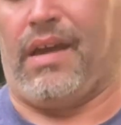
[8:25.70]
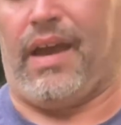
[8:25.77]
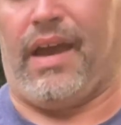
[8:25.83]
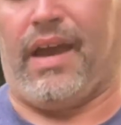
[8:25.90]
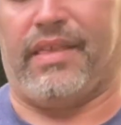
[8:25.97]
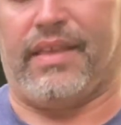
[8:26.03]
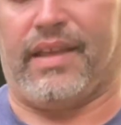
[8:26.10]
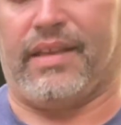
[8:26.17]

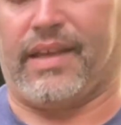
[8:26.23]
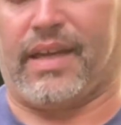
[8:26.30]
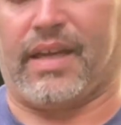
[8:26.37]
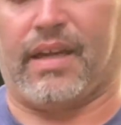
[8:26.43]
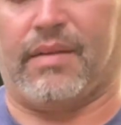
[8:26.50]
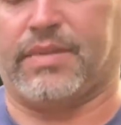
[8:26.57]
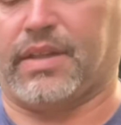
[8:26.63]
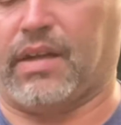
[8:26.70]
I think that
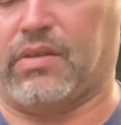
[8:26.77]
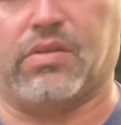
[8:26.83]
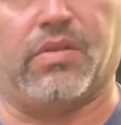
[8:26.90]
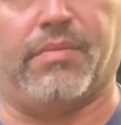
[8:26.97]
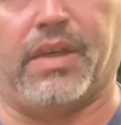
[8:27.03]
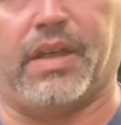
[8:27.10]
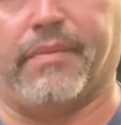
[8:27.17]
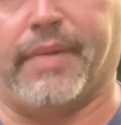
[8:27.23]
comes out to
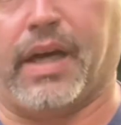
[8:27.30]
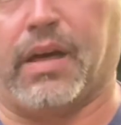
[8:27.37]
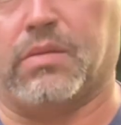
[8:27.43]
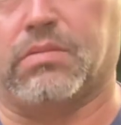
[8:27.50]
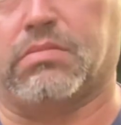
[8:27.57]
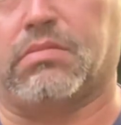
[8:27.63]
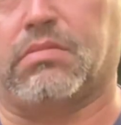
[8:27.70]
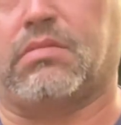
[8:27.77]
be about
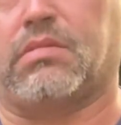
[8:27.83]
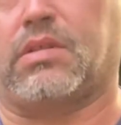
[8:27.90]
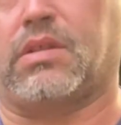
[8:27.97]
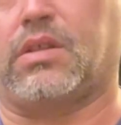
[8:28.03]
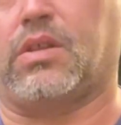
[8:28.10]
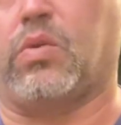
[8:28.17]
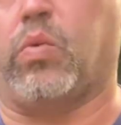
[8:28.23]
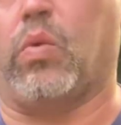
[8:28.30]

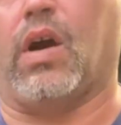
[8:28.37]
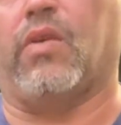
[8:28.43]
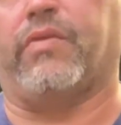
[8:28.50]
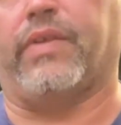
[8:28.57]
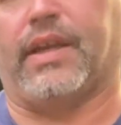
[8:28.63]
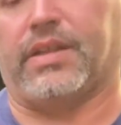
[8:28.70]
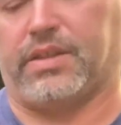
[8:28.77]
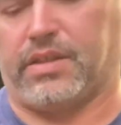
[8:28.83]
12
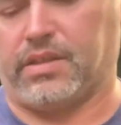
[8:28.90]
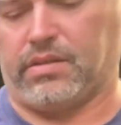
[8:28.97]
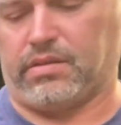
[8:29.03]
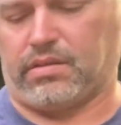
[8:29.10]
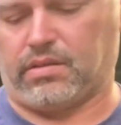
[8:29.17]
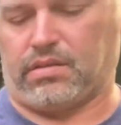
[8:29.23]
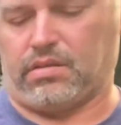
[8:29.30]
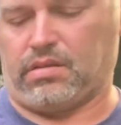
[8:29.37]
inches.
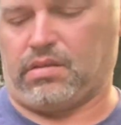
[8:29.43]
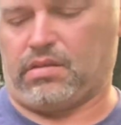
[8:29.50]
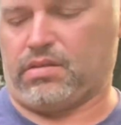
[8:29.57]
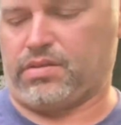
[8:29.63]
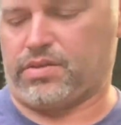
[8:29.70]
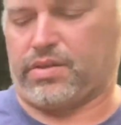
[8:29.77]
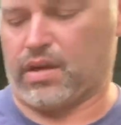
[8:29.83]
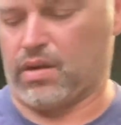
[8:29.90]

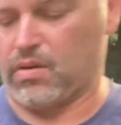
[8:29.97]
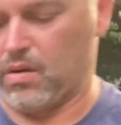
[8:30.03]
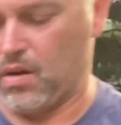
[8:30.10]
So,